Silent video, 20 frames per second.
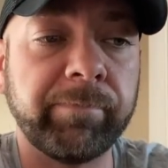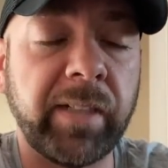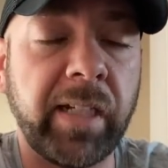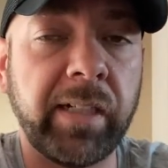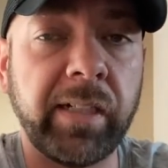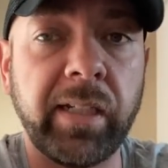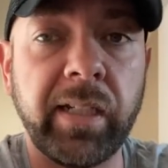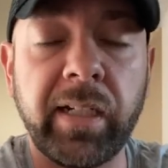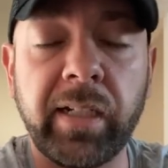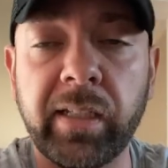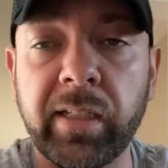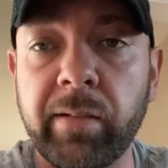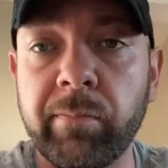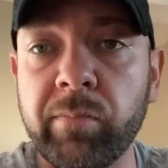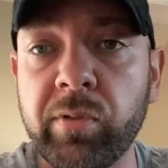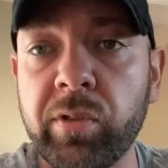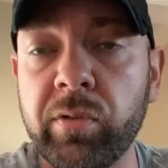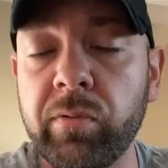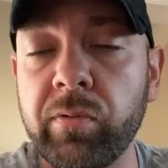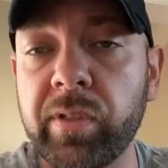and getting
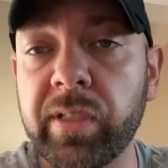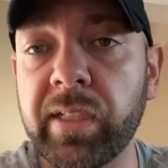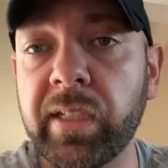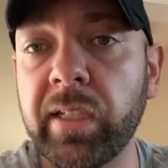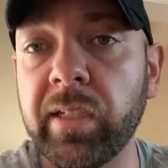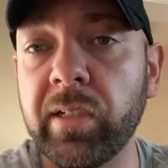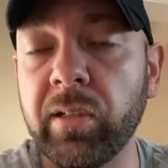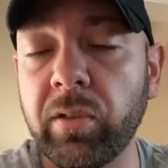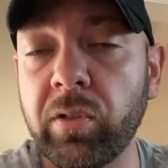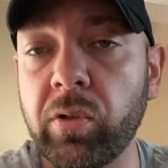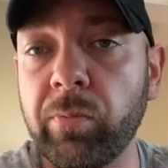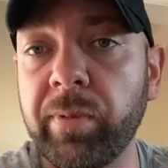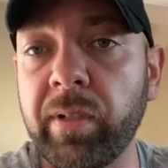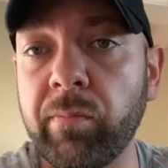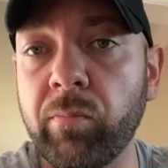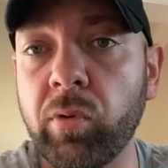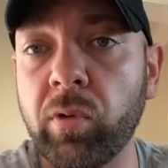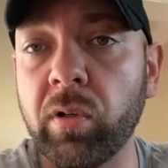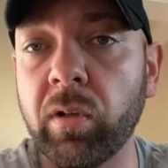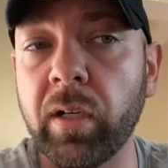them to skid a little
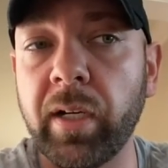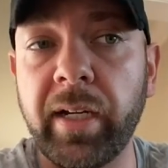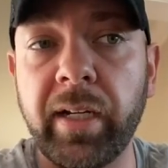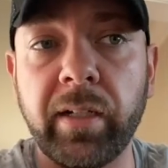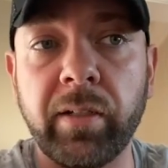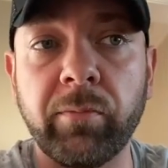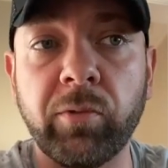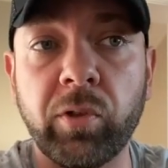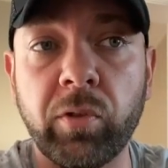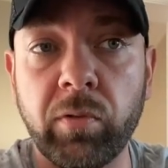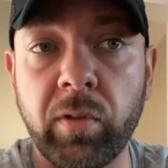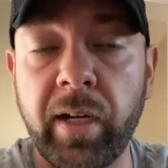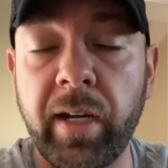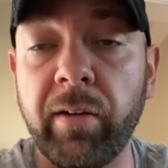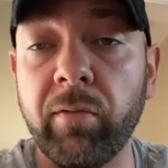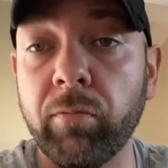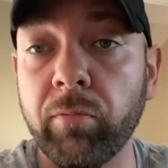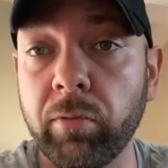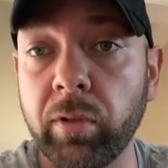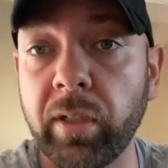bit more and
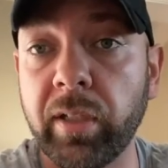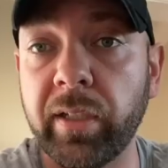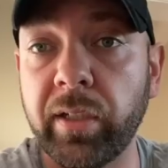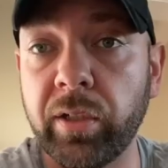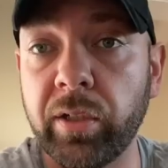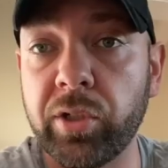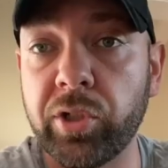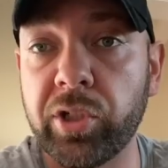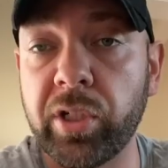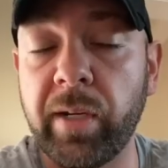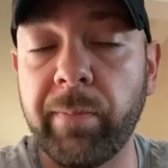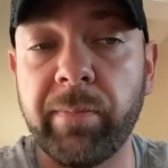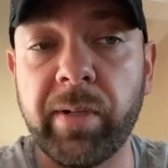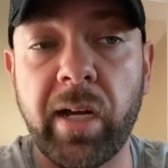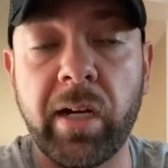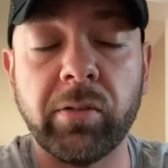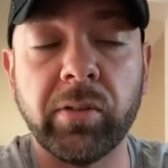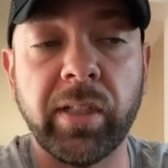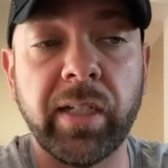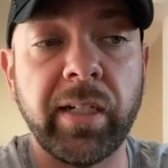create really good shape
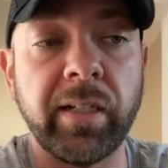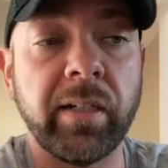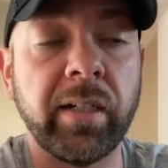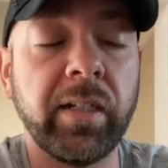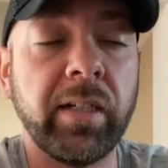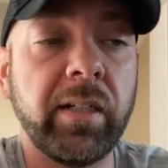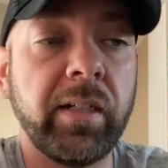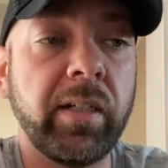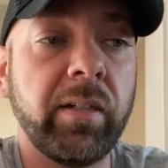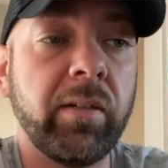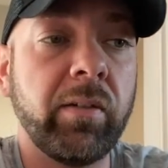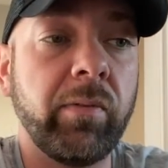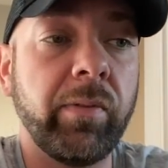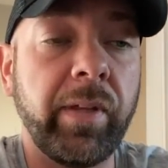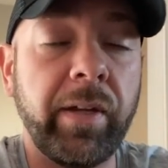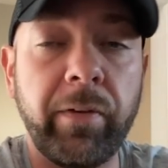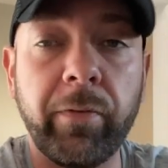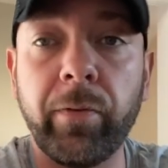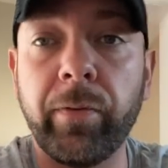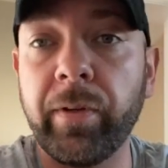downline.
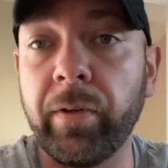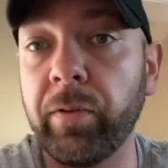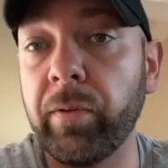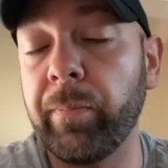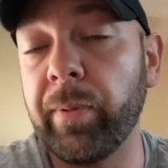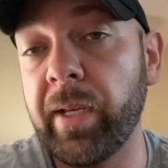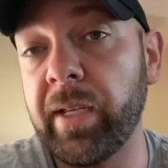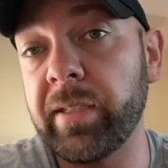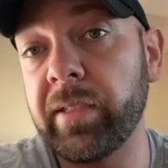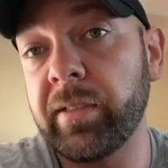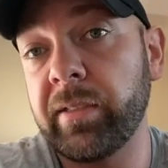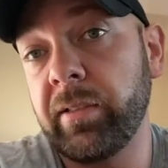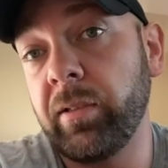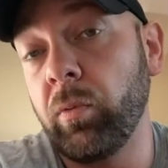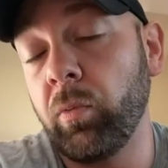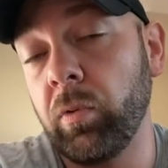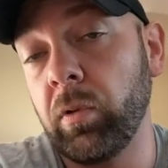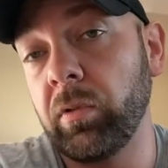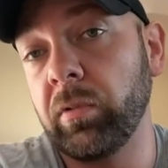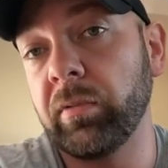They're the best in
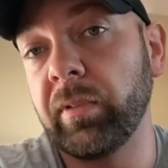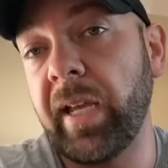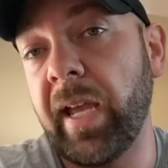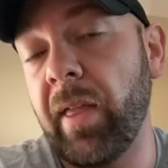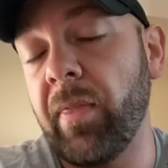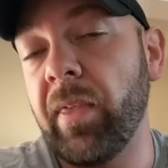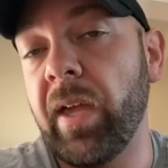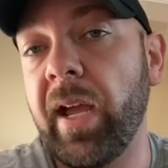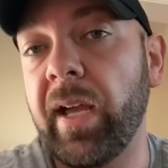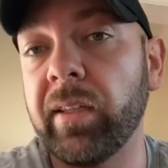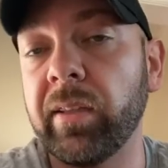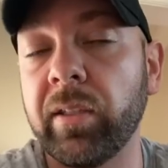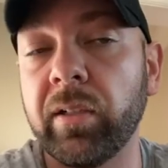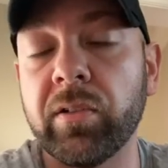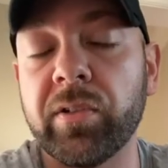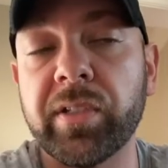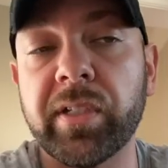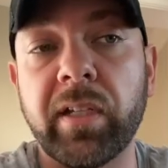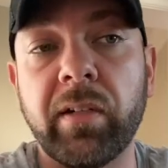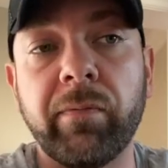the world at that.
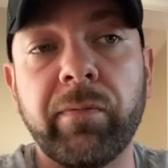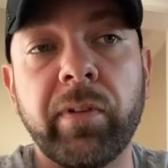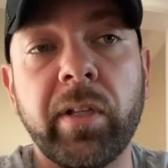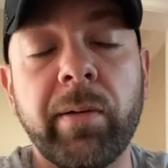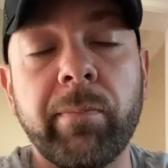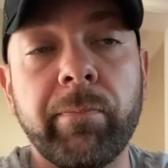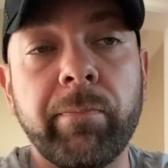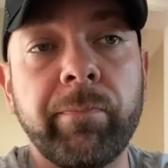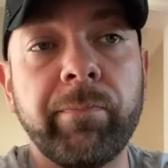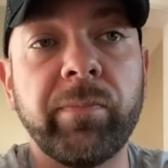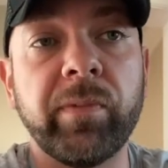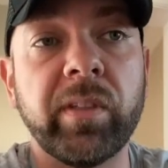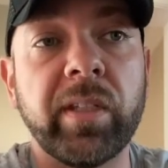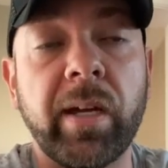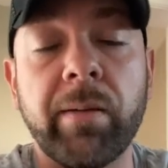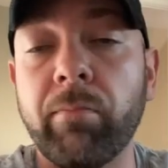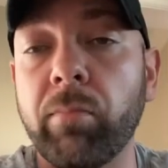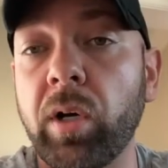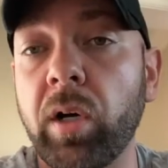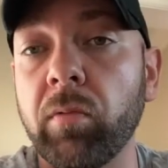Their skid flip
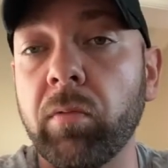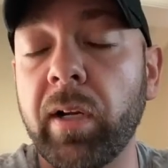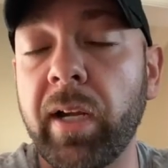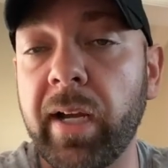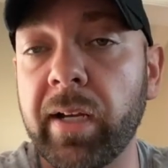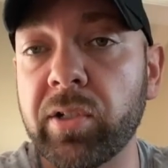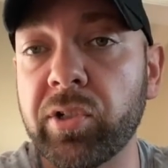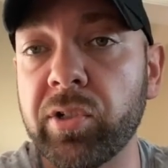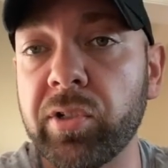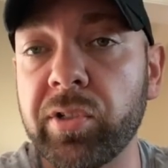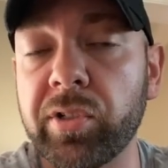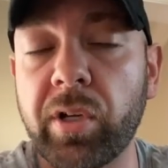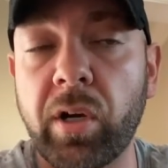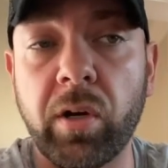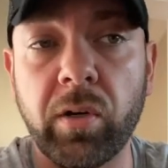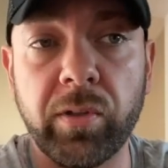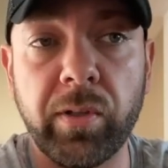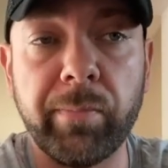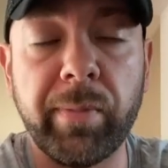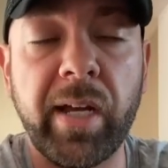type ball reactions
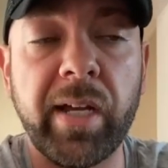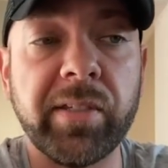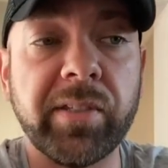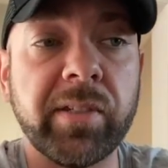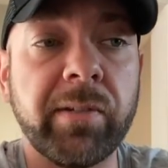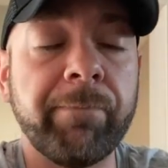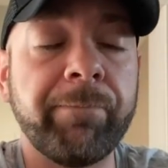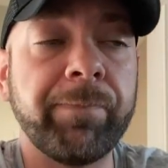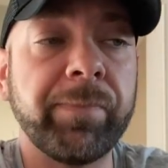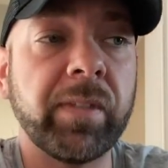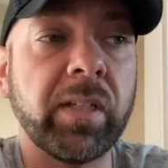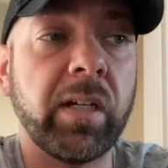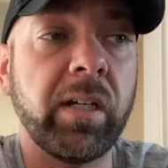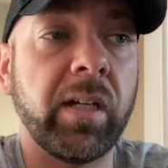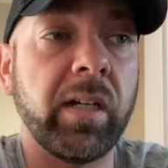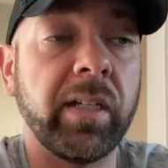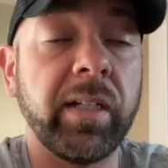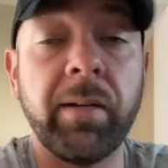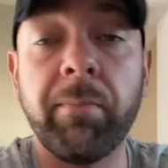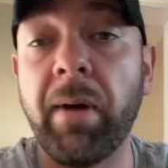are the best,
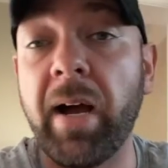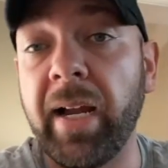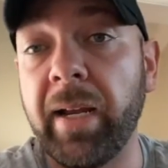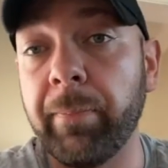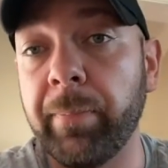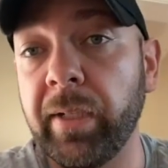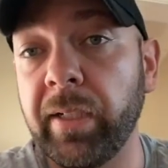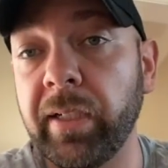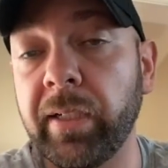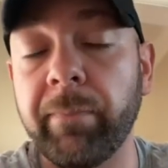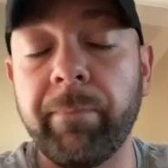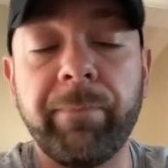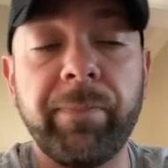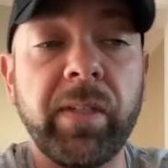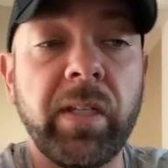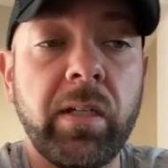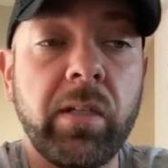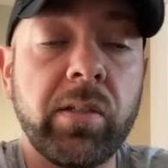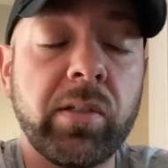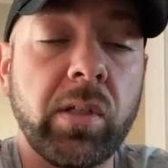in my opinion.
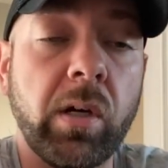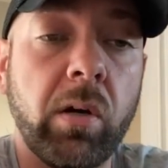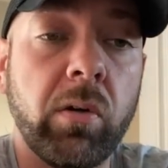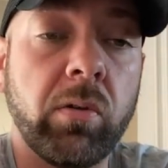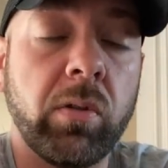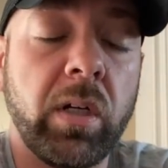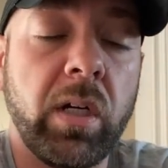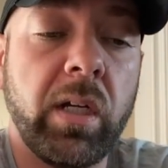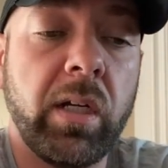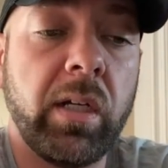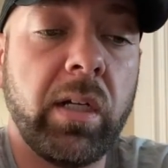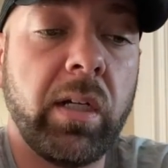So